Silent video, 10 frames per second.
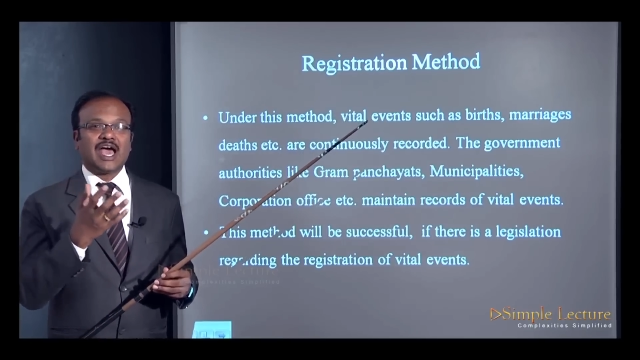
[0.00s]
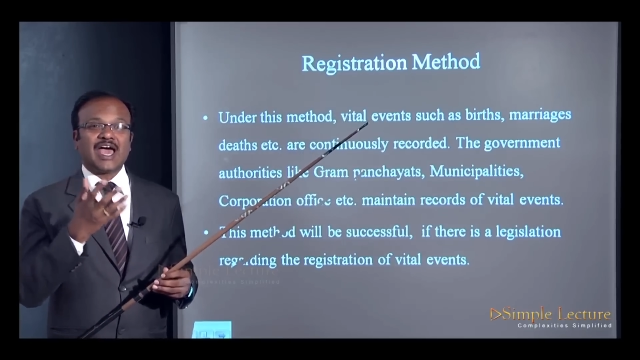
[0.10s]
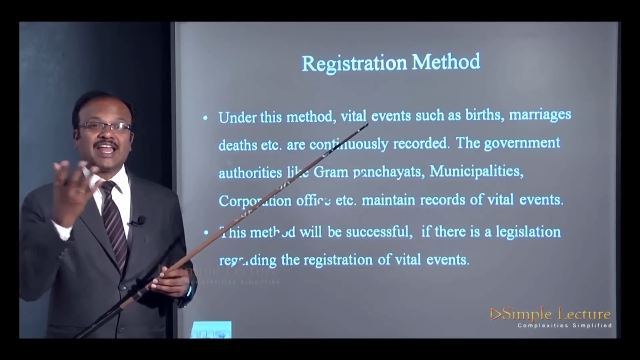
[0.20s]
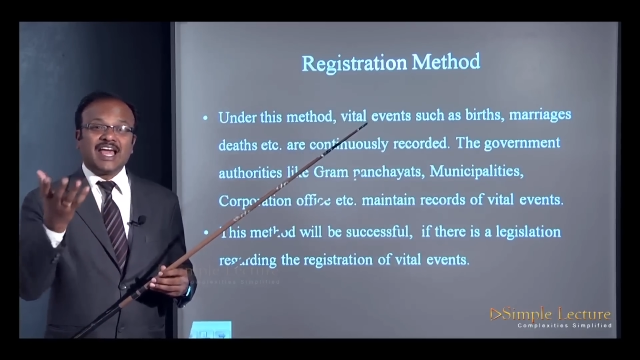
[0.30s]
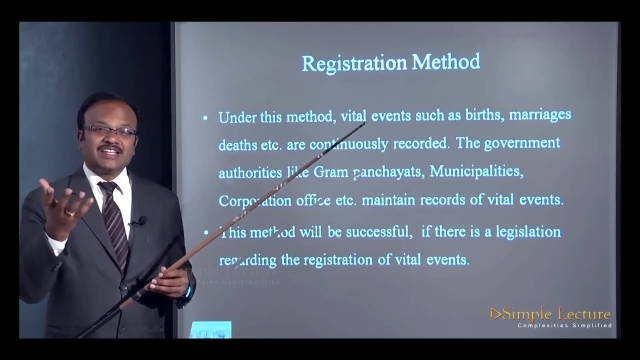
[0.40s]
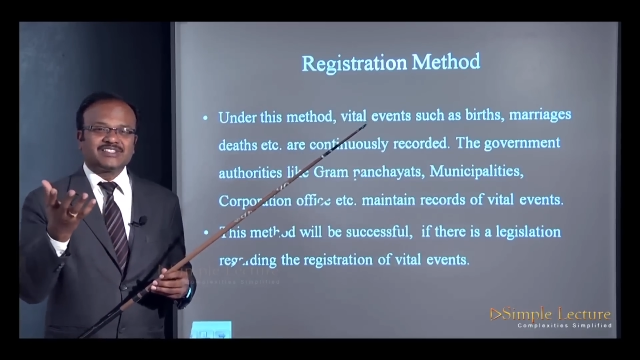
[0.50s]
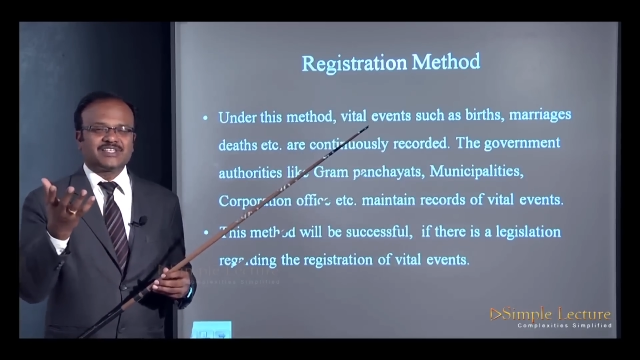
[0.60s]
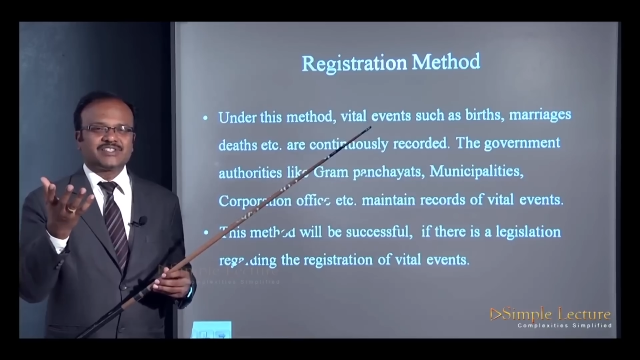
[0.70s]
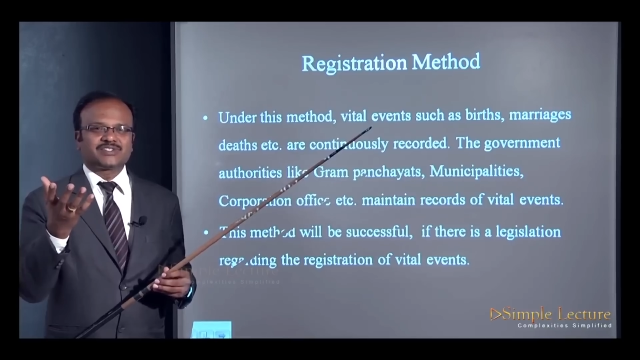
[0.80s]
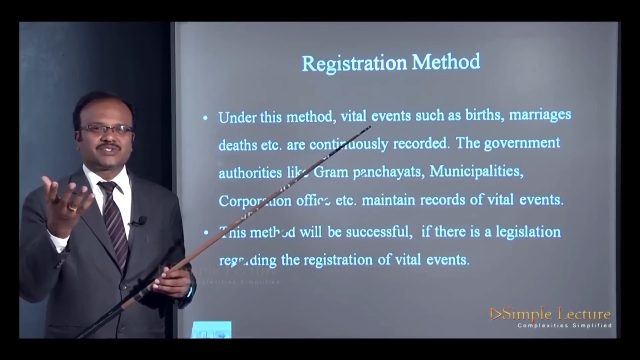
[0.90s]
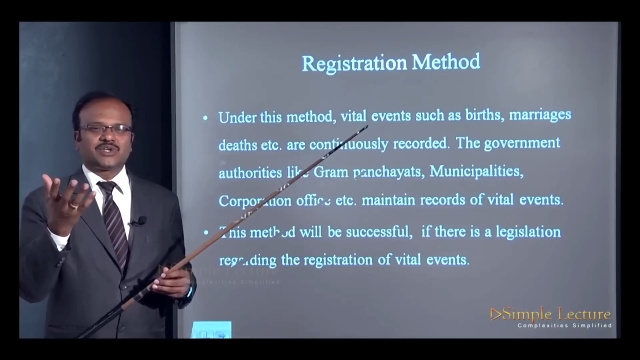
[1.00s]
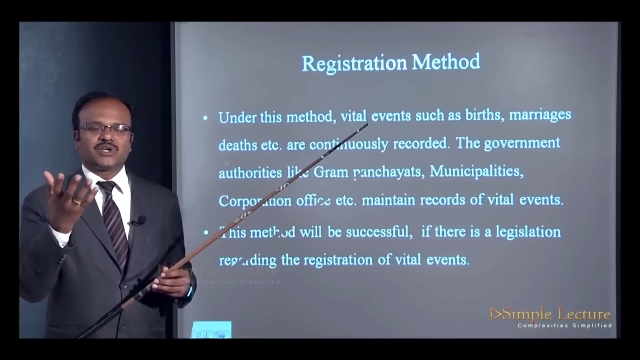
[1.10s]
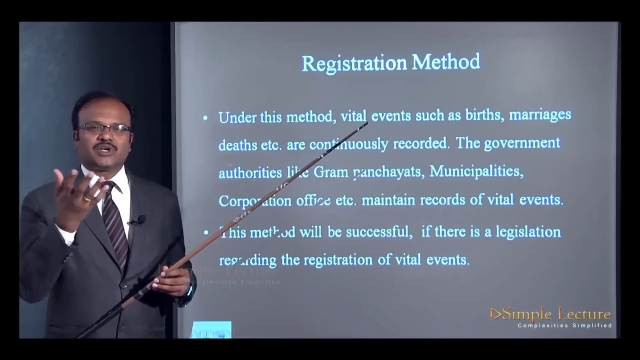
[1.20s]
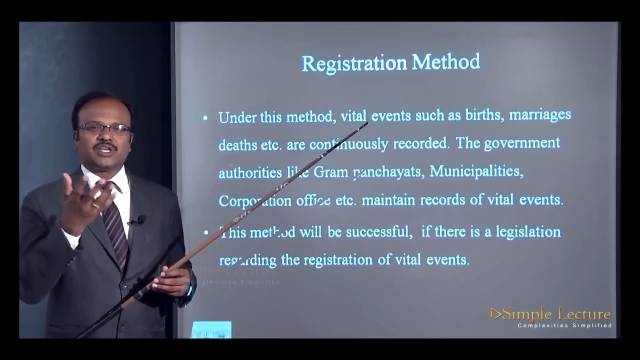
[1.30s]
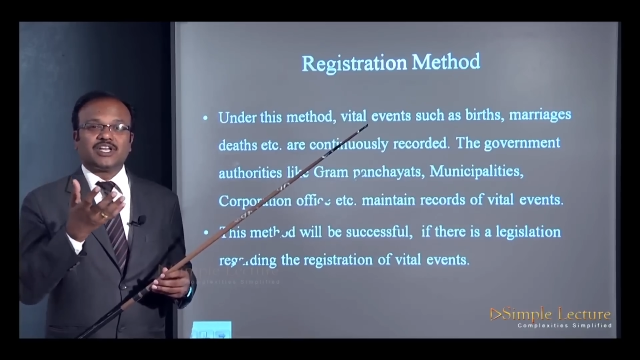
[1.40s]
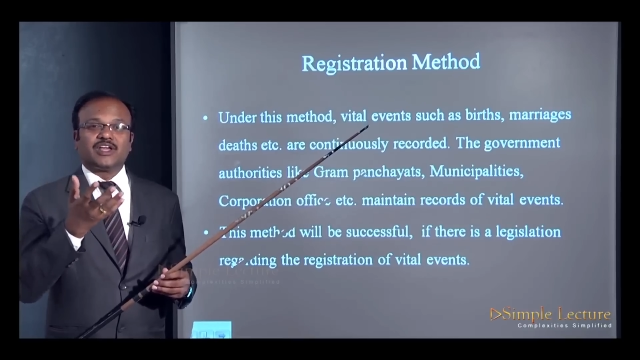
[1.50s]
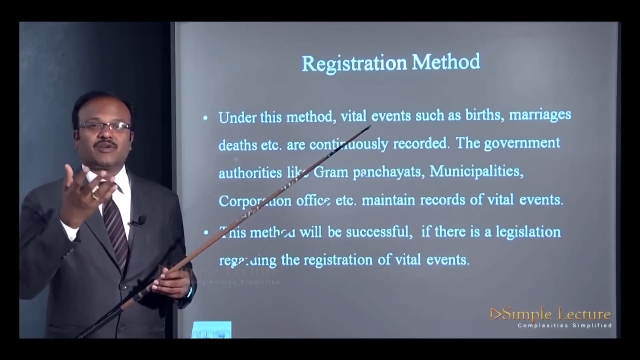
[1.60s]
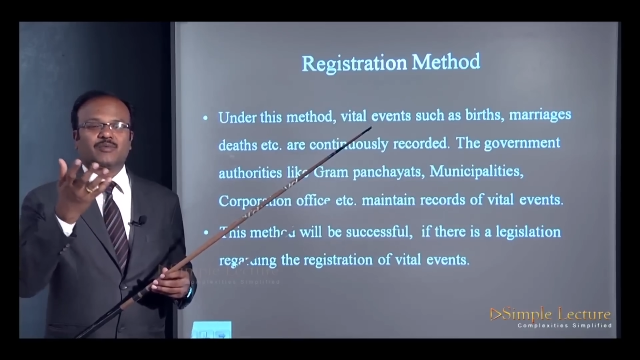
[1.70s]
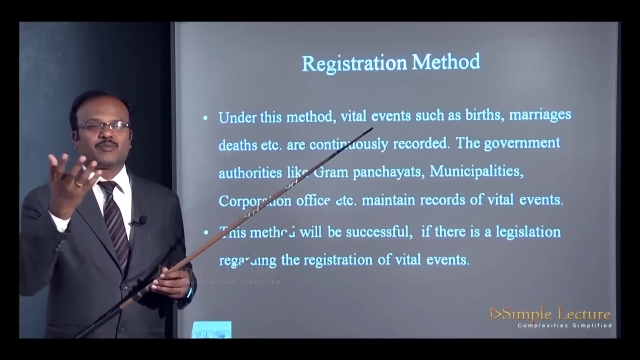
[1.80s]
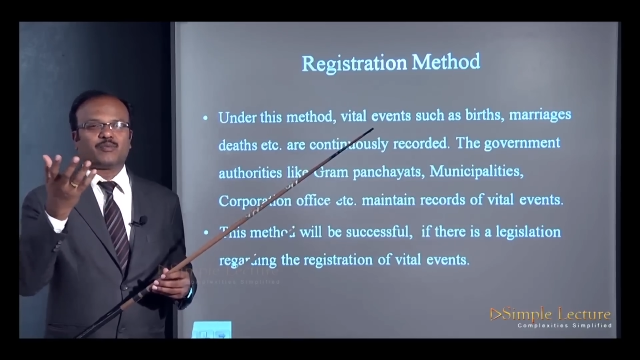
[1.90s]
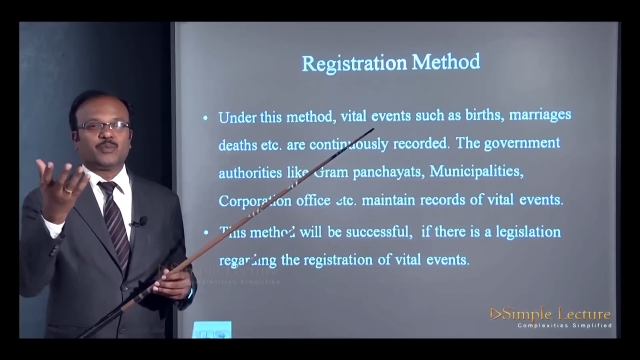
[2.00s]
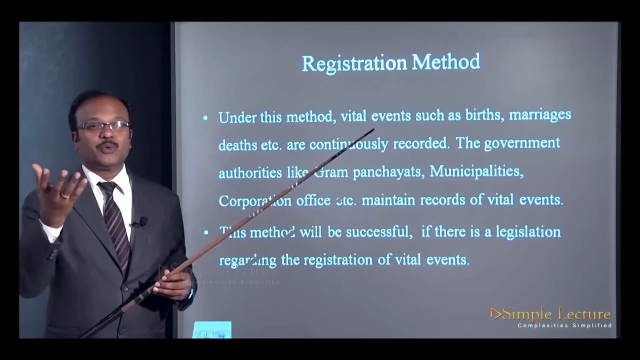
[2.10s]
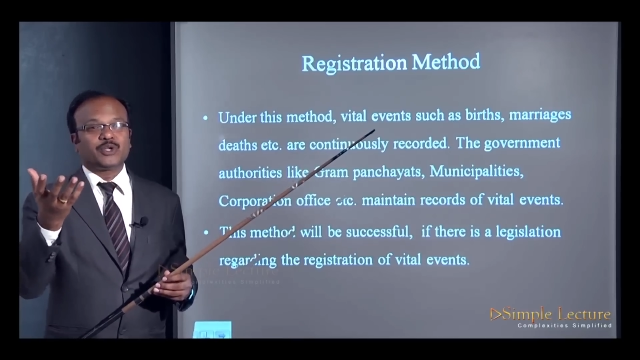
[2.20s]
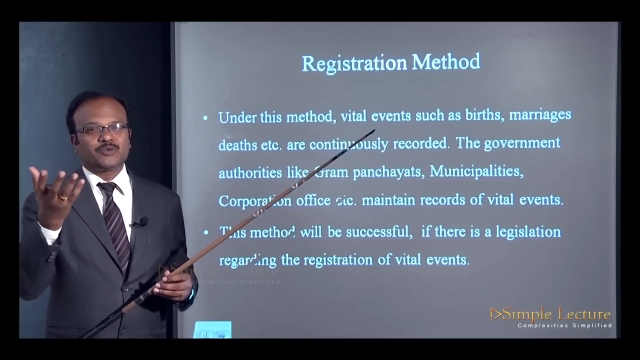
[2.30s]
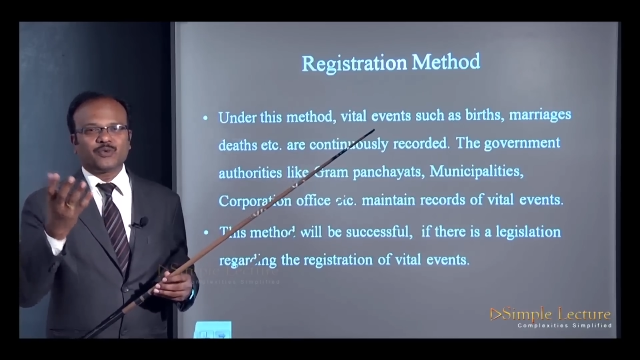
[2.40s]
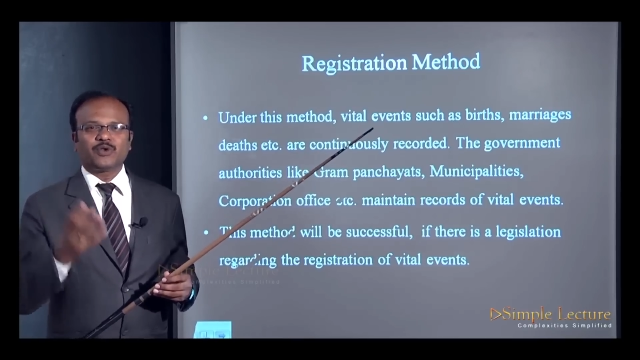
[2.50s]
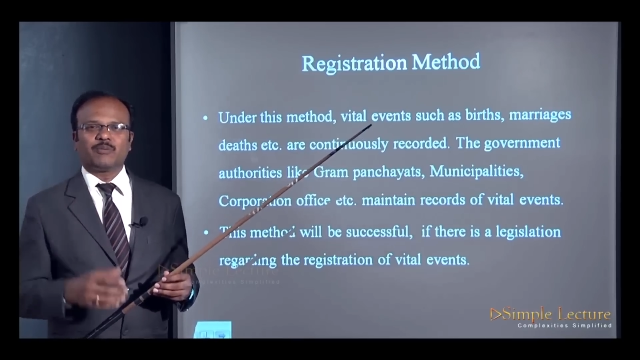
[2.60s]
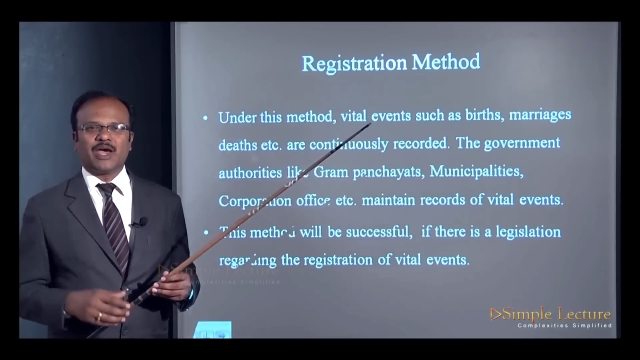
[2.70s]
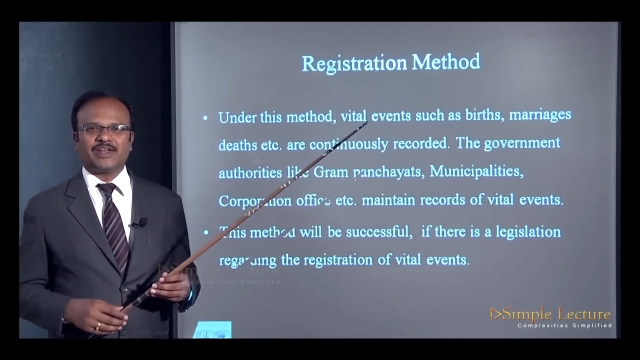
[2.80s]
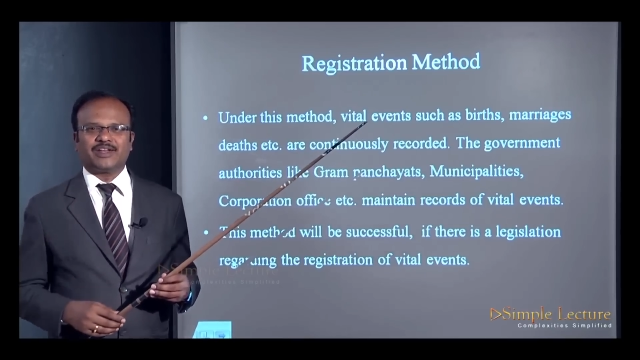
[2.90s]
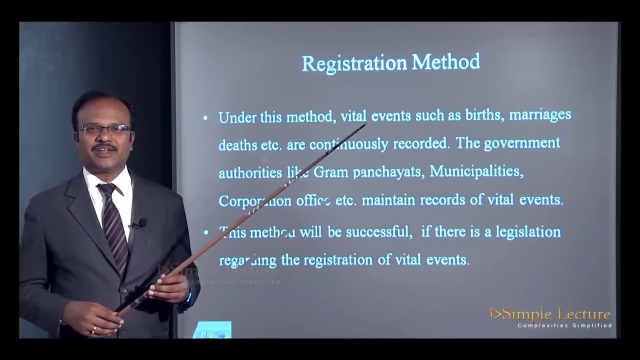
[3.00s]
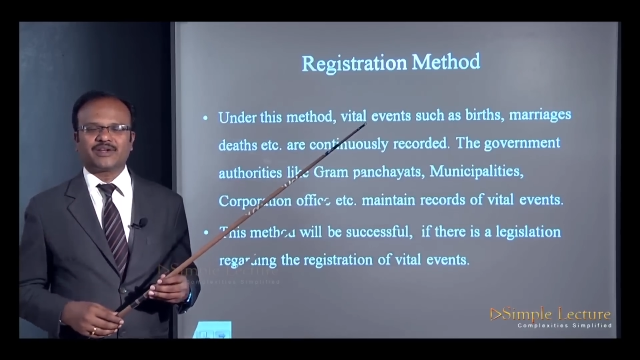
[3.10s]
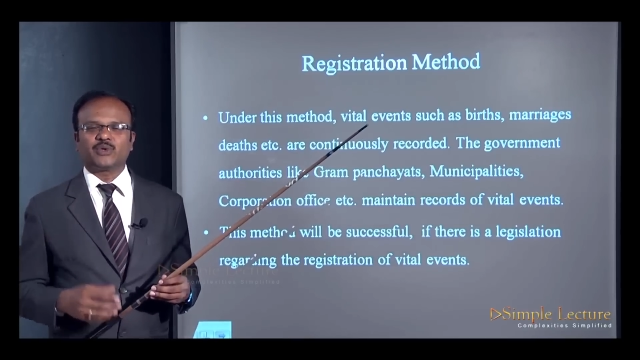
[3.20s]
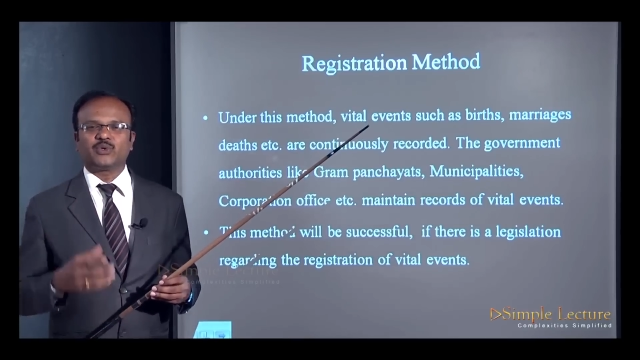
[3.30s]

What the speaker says: analysis in a beautiful manner